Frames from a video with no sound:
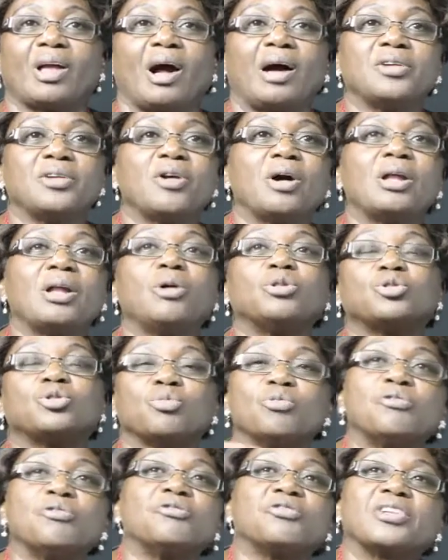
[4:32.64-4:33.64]
and you allow it to
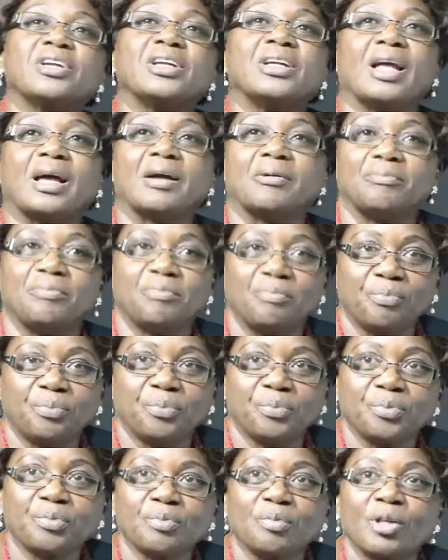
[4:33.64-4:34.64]
move freely.
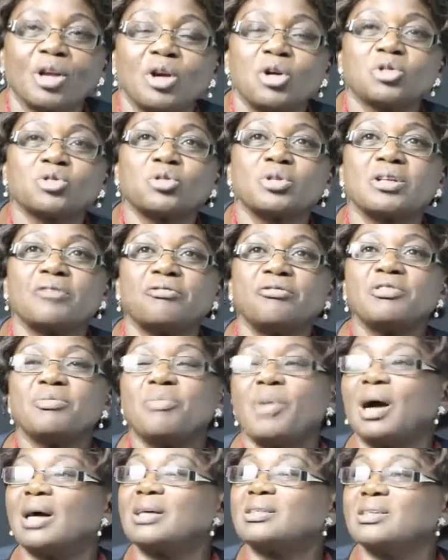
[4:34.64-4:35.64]
So the food
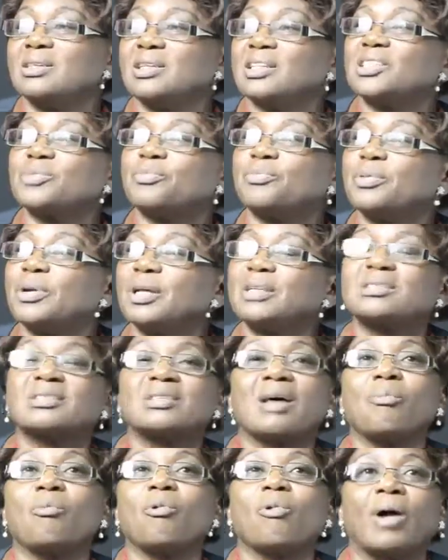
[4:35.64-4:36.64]
magazine is placed
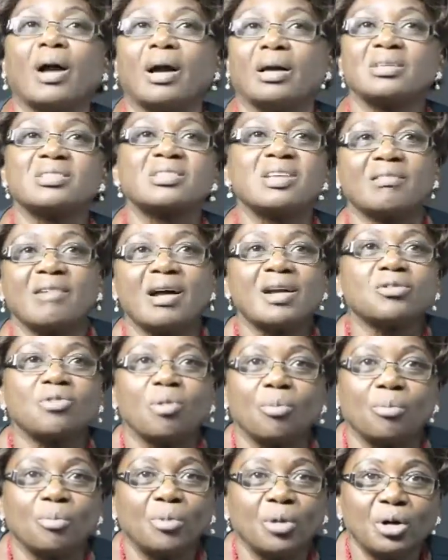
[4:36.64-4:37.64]
somewhere. It's a
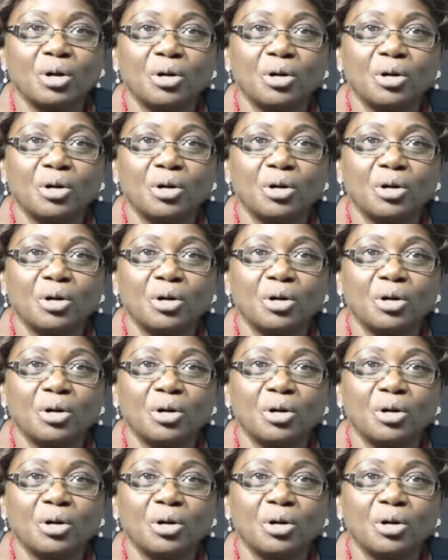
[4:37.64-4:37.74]
random.